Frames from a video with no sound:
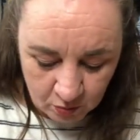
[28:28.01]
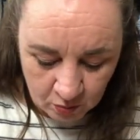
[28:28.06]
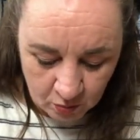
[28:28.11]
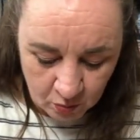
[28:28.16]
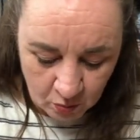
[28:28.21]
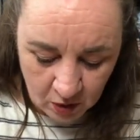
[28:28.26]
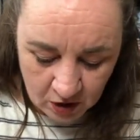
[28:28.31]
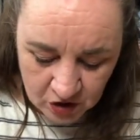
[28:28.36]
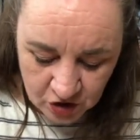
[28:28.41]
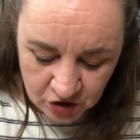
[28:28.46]

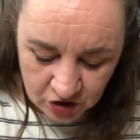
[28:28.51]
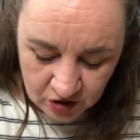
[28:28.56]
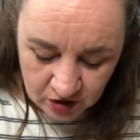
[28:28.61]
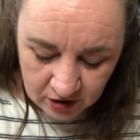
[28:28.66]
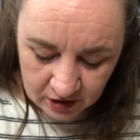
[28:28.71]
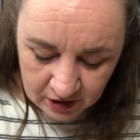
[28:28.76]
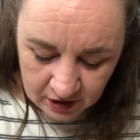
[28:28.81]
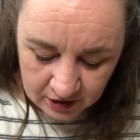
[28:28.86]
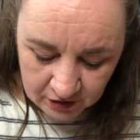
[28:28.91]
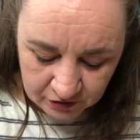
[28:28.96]
watched a
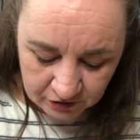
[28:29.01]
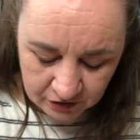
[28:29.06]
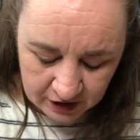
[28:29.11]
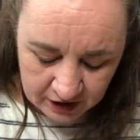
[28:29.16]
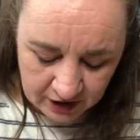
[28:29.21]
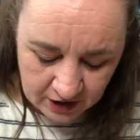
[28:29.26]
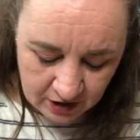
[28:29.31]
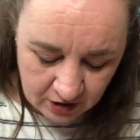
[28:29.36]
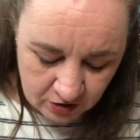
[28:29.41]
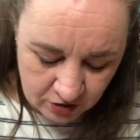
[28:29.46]
lot of
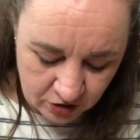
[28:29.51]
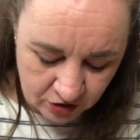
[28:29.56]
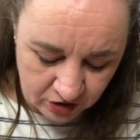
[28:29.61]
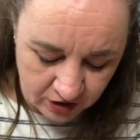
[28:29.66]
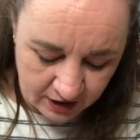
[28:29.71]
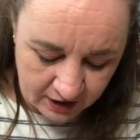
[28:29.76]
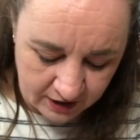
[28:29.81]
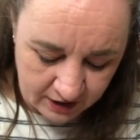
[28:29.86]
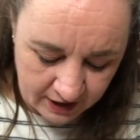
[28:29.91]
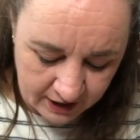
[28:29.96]
videos,
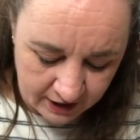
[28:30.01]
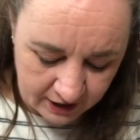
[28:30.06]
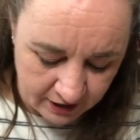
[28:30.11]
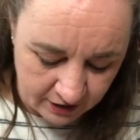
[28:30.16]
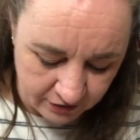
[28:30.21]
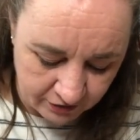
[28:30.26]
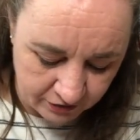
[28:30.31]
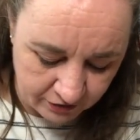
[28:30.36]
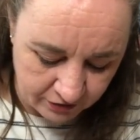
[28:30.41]
and I have